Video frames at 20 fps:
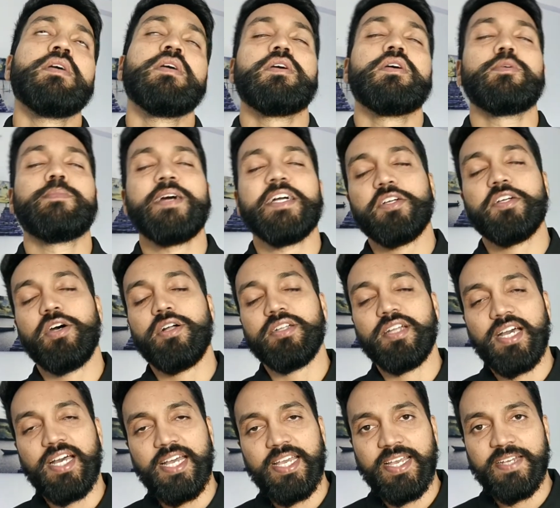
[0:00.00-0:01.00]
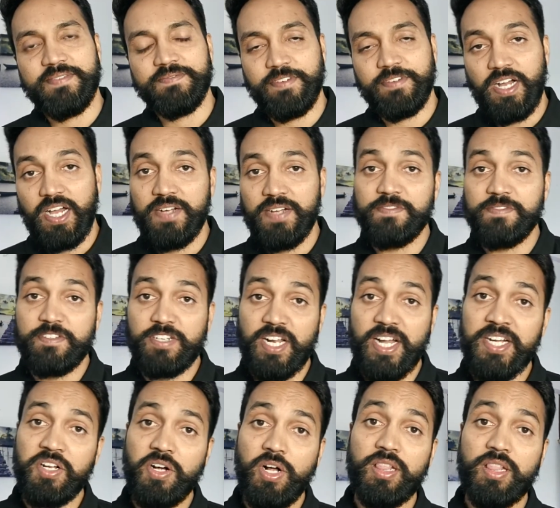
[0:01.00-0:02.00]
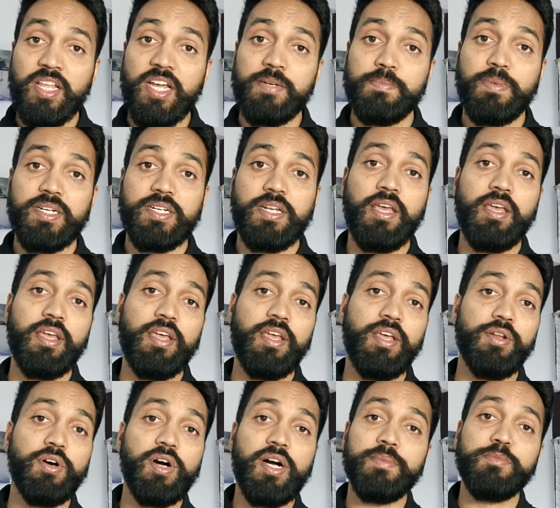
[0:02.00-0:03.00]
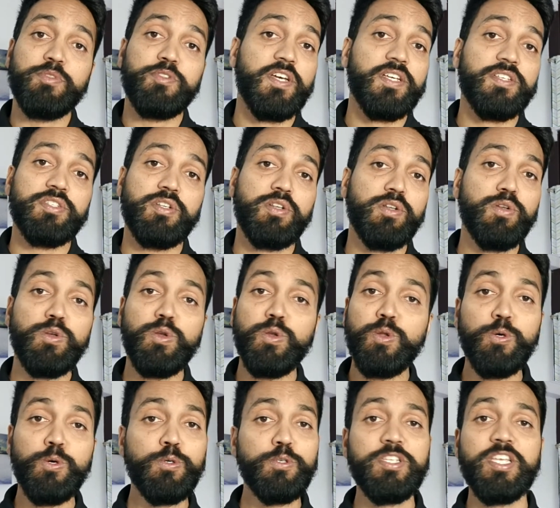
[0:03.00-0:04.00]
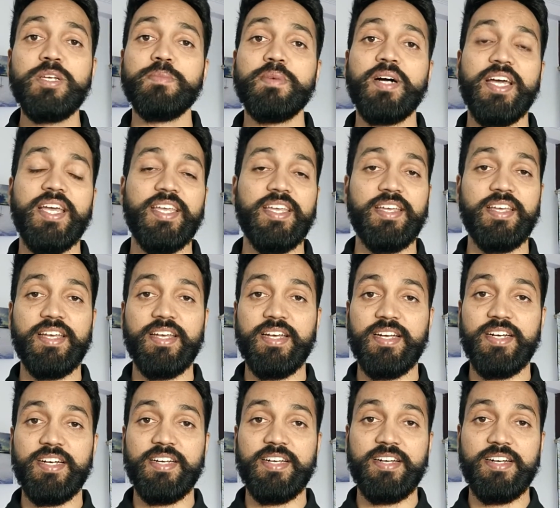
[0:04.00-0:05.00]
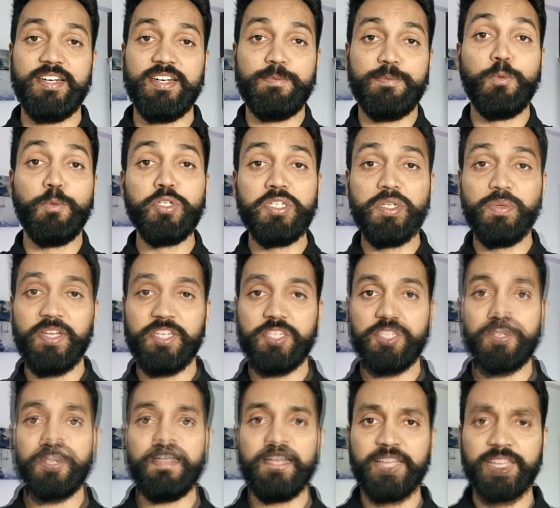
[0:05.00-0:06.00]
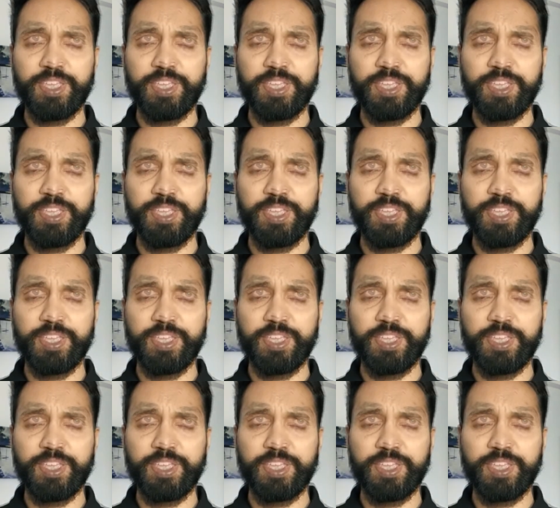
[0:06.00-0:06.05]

oh my God, I have tried all that, but I'm just losing my motivation.